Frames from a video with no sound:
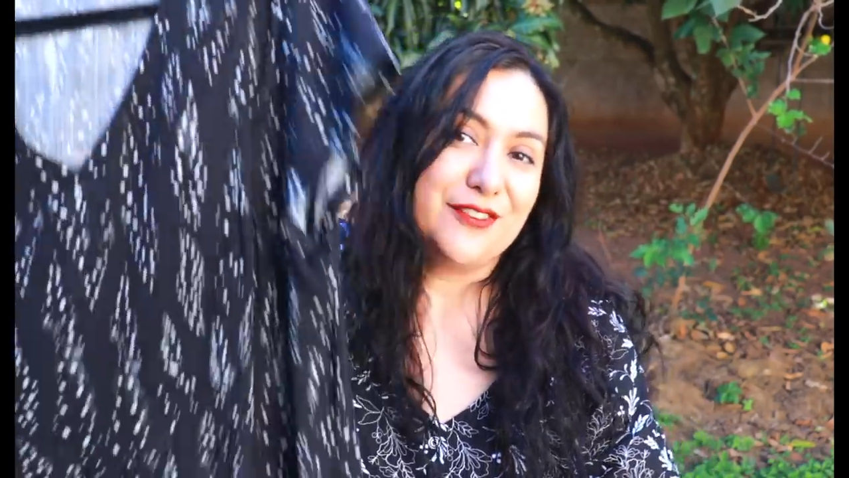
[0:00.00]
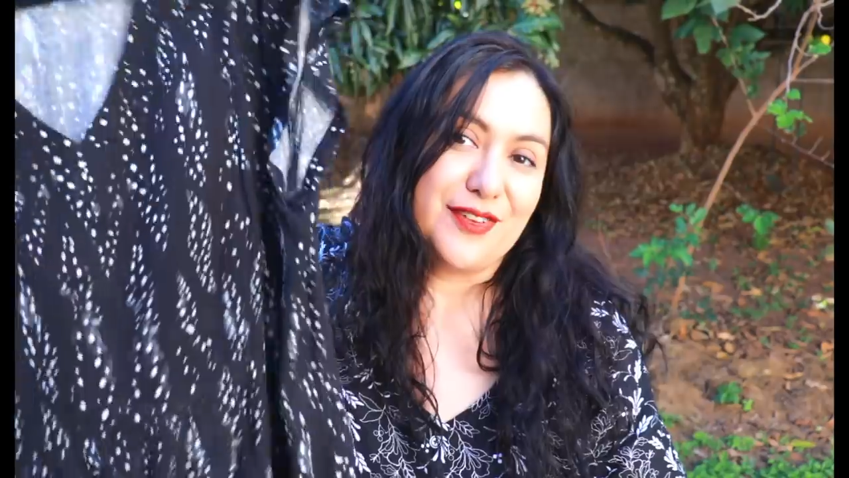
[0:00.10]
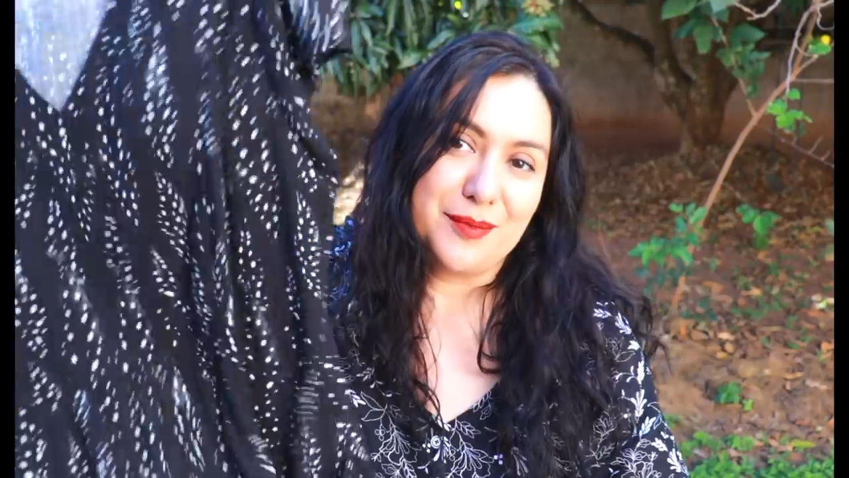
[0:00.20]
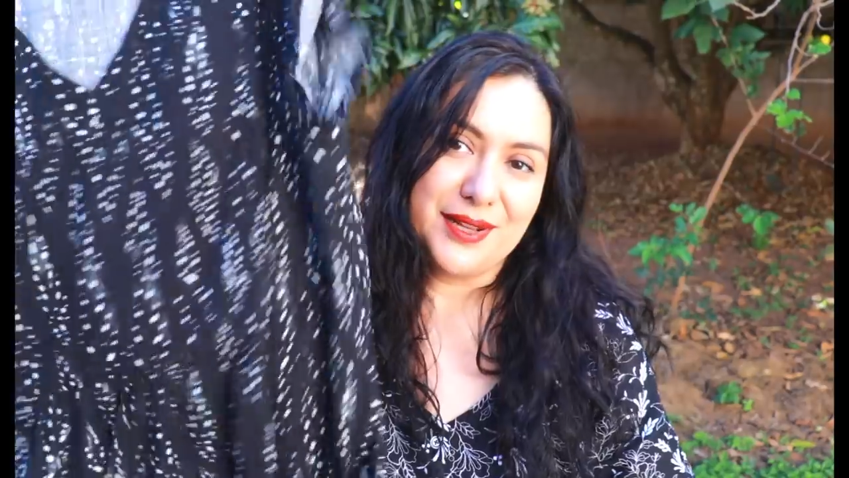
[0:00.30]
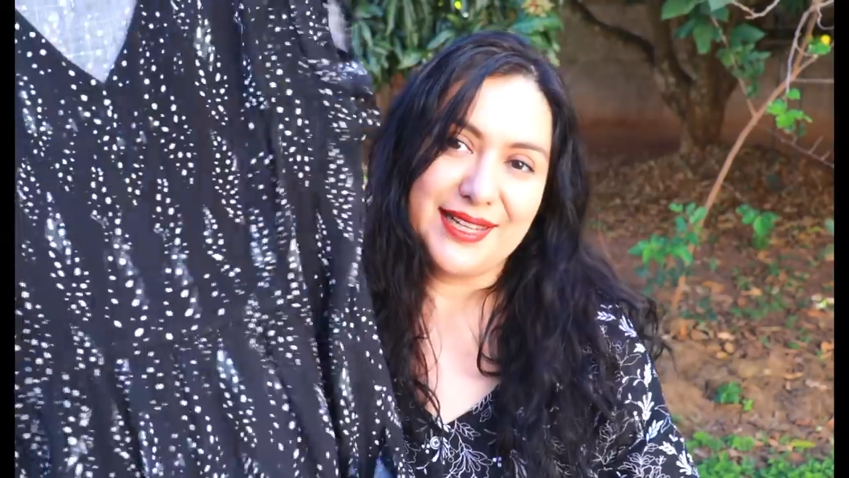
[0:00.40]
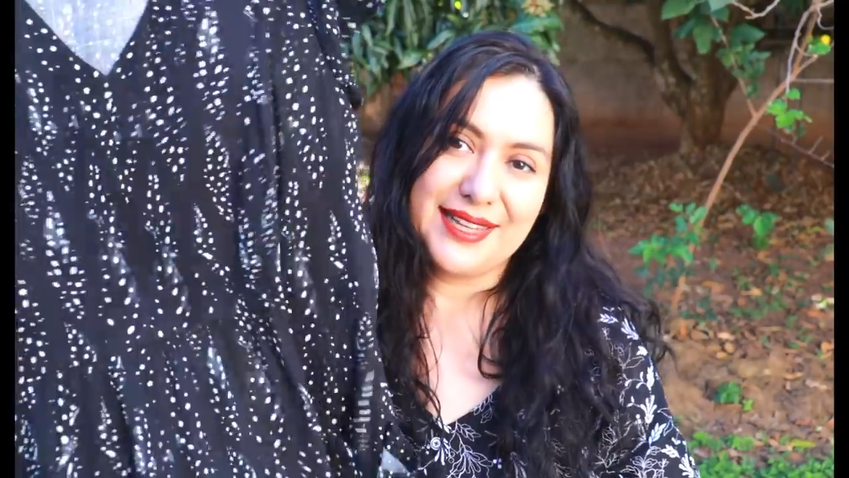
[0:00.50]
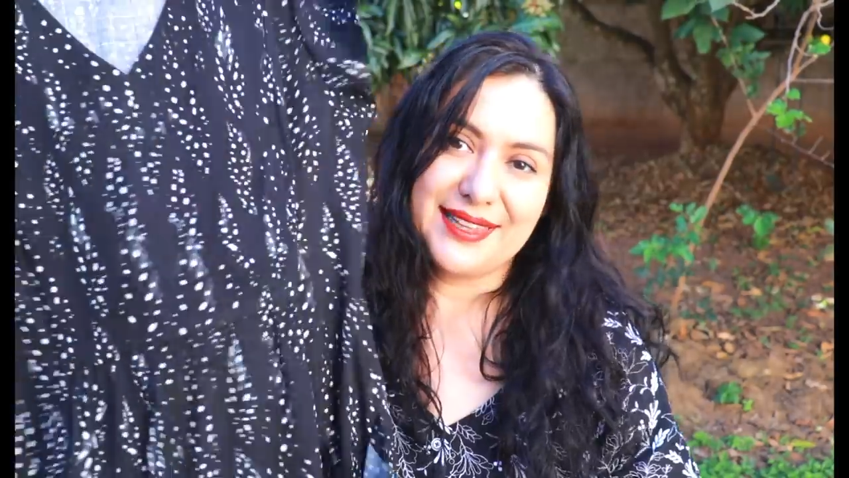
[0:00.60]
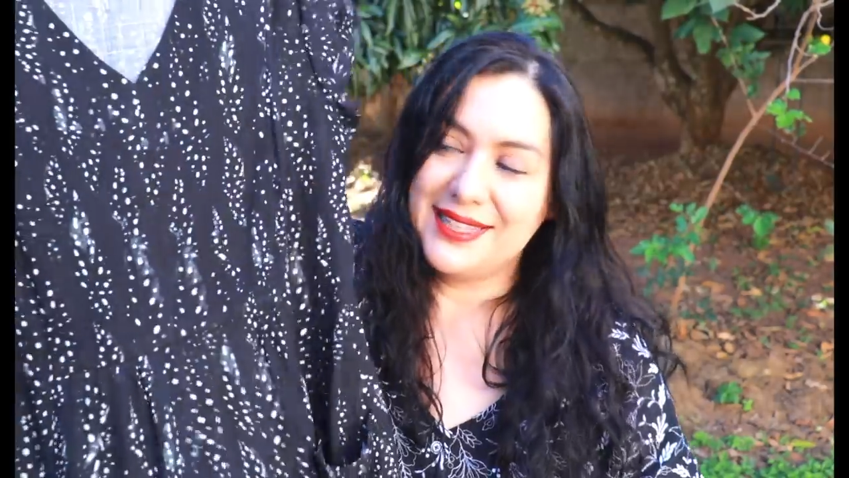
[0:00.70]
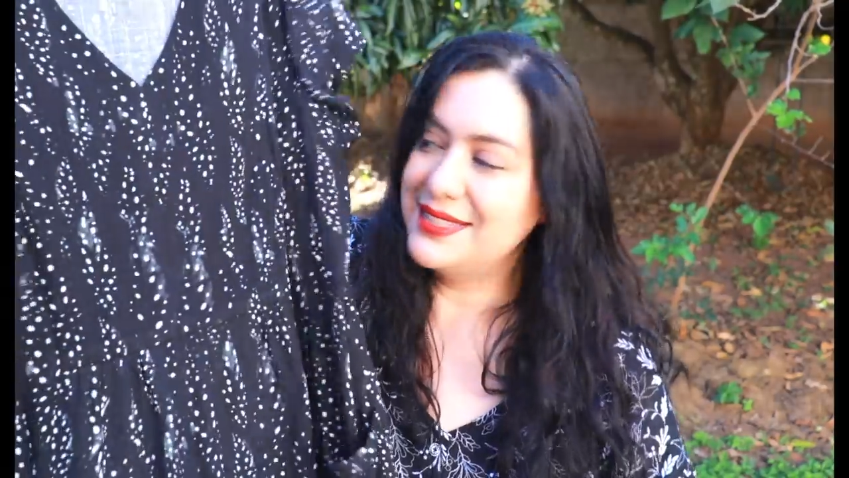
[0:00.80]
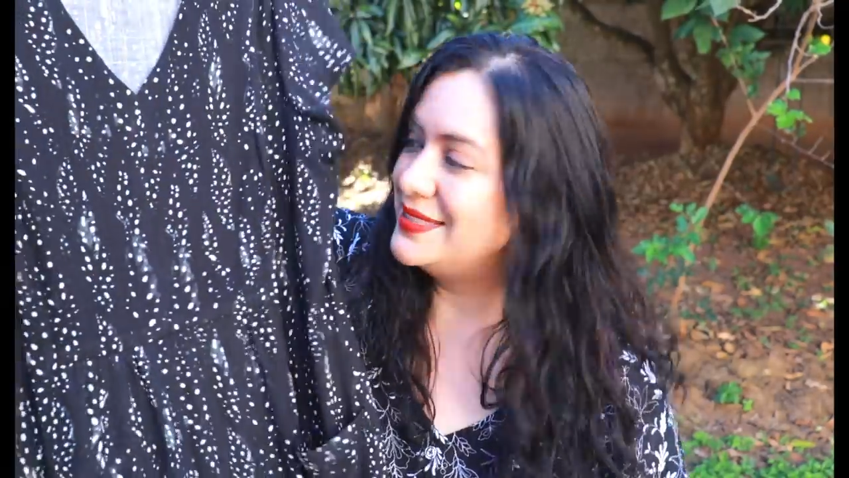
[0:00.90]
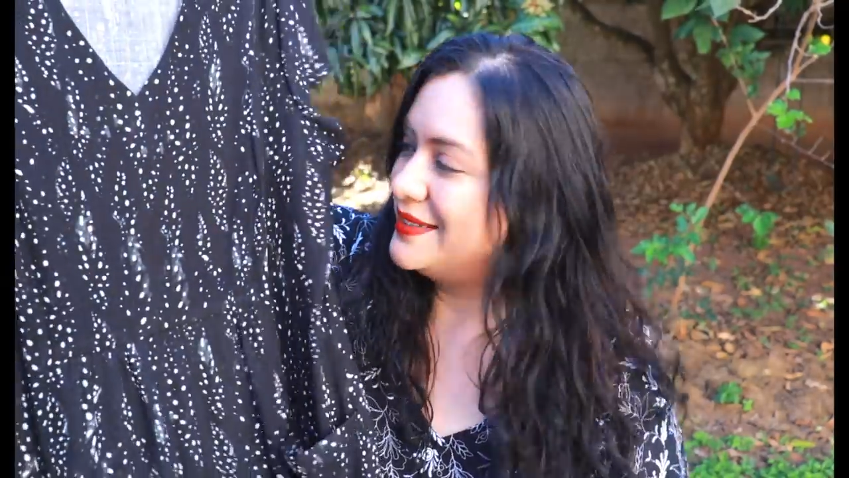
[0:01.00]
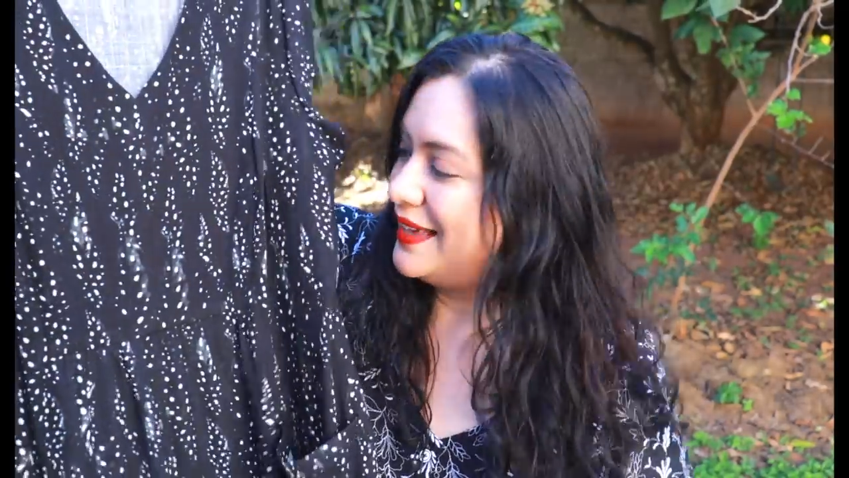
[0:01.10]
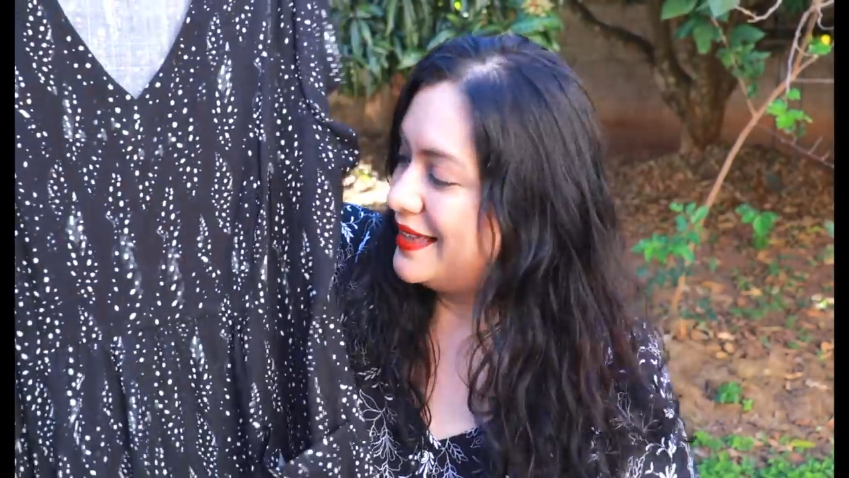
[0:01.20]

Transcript: fabric like this